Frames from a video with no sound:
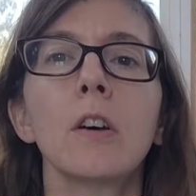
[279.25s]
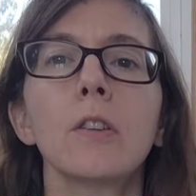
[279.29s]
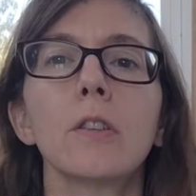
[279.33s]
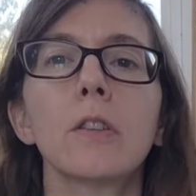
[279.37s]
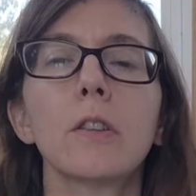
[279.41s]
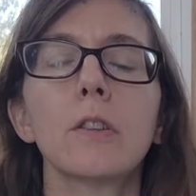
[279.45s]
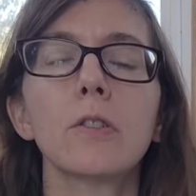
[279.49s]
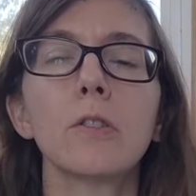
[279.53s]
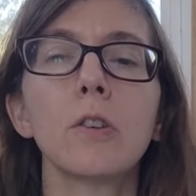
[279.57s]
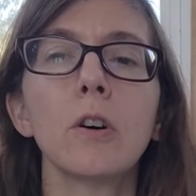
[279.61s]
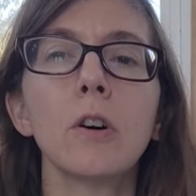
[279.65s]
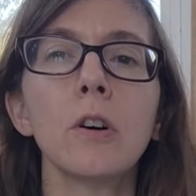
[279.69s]

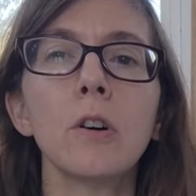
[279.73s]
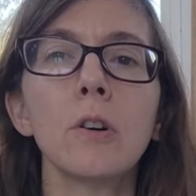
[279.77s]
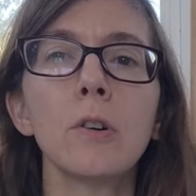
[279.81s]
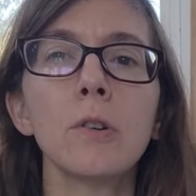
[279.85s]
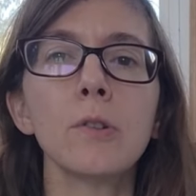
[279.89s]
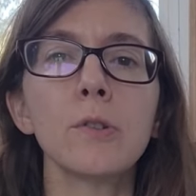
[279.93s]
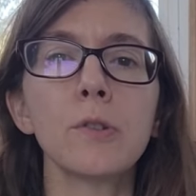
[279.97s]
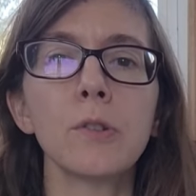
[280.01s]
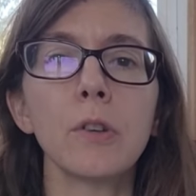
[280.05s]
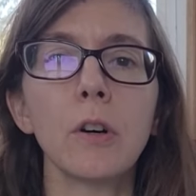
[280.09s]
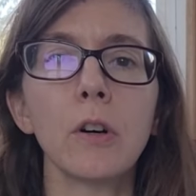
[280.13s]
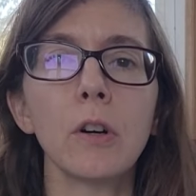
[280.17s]
The
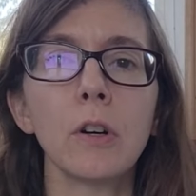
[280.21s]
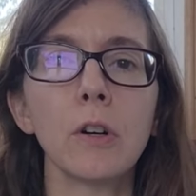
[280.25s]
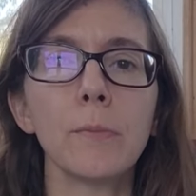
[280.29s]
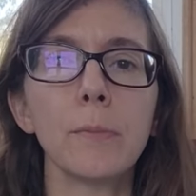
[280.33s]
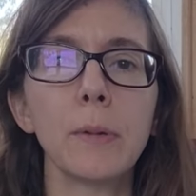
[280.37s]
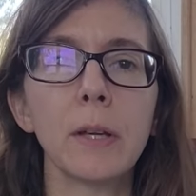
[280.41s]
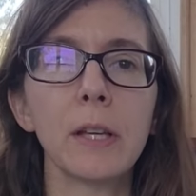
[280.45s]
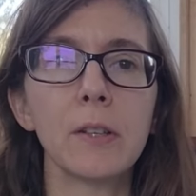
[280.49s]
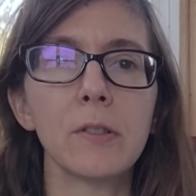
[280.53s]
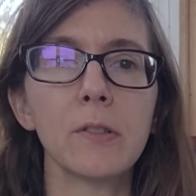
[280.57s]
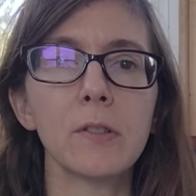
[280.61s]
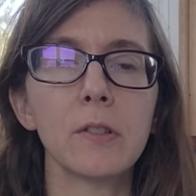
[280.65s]
Dolls are
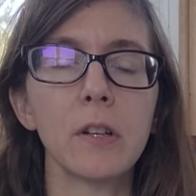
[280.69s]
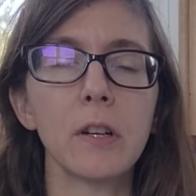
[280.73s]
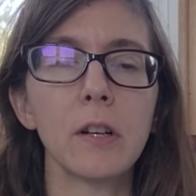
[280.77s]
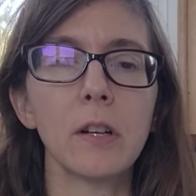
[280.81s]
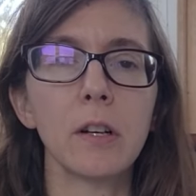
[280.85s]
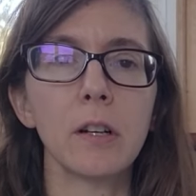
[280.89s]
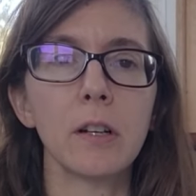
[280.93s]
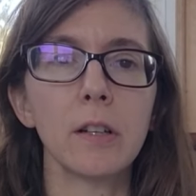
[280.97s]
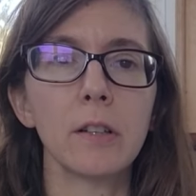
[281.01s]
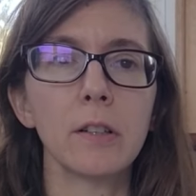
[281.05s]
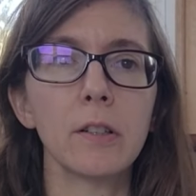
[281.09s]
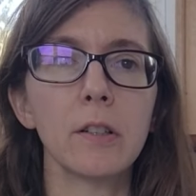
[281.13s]
based
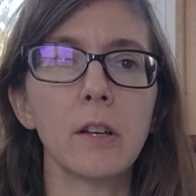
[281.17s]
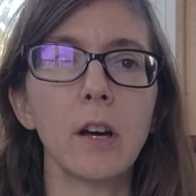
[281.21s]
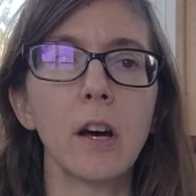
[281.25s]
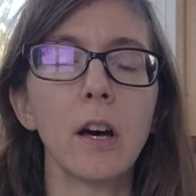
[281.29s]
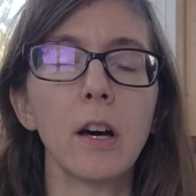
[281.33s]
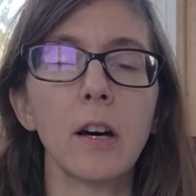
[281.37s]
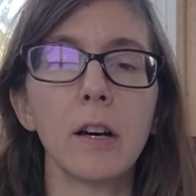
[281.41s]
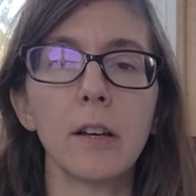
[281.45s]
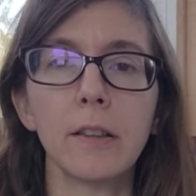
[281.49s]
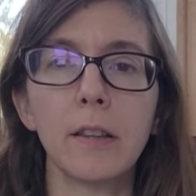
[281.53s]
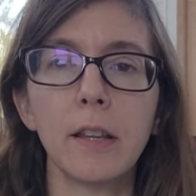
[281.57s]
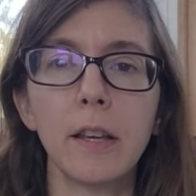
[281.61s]
on
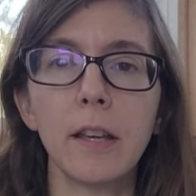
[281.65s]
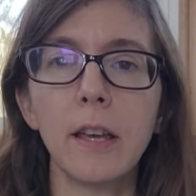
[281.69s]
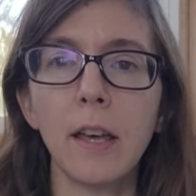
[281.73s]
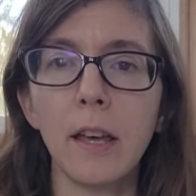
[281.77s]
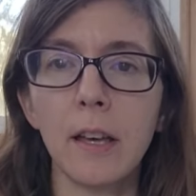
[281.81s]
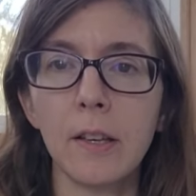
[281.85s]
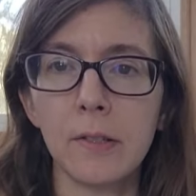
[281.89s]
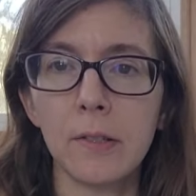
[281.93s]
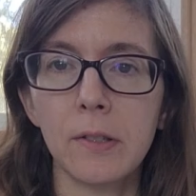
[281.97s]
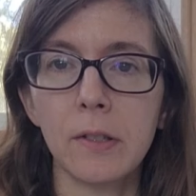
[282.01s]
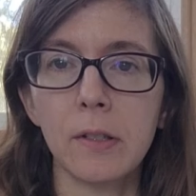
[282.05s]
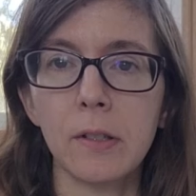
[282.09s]
uh, the
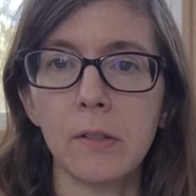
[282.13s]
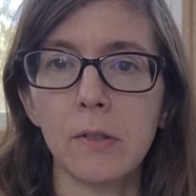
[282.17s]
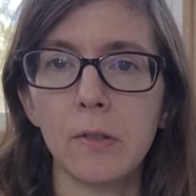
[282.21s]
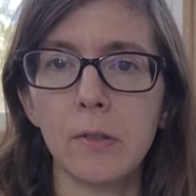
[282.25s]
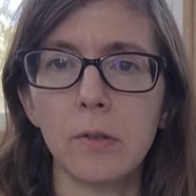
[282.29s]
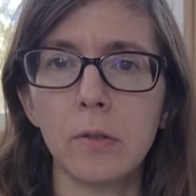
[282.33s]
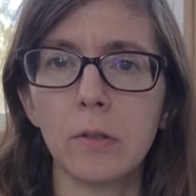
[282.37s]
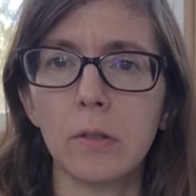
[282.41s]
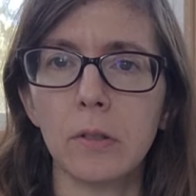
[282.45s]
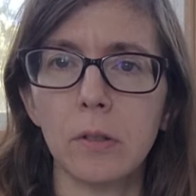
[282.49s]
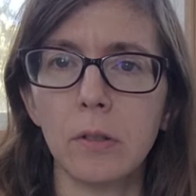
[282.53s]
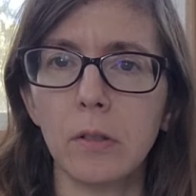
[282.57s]
Hesses
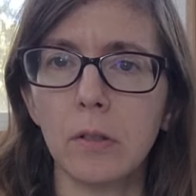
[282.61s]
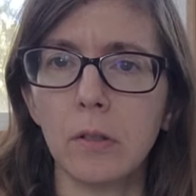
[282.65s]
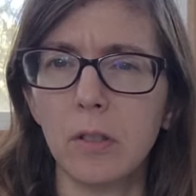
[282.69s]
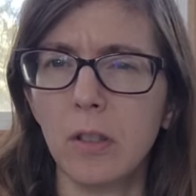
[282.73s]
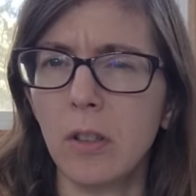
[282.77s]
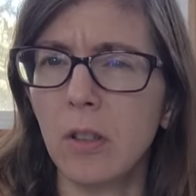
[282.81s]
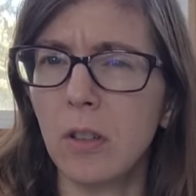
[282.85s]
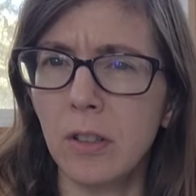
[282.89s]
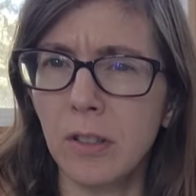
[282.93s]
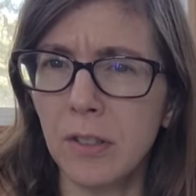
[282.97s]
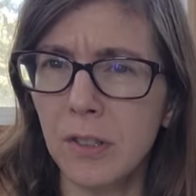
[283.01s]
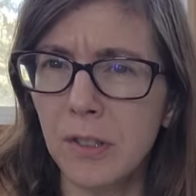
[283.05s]
or
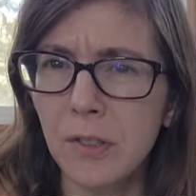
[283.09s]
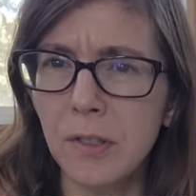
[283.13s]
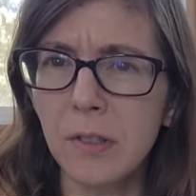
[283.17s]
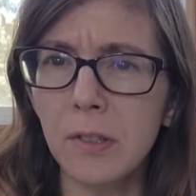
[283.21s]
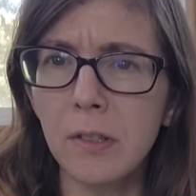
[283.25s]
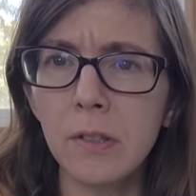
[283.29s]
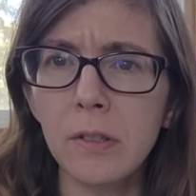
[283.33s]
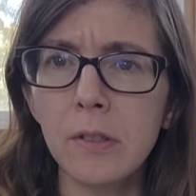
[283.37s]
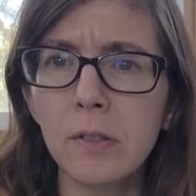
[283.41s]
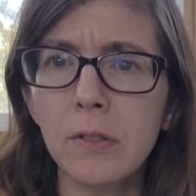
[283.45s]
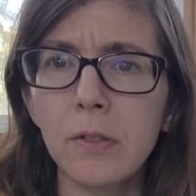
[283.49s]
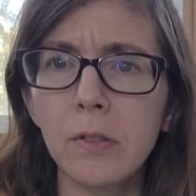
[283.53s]

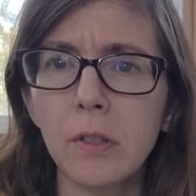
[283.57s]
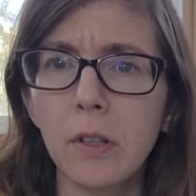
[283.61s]
Husses.